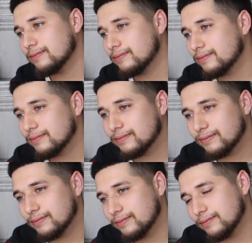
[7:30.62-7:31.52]

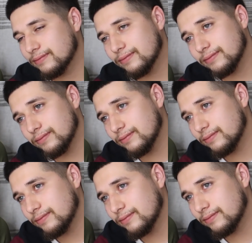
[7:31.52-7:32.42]

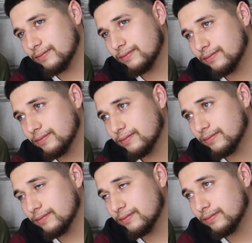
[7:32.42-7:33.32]
(not speaking)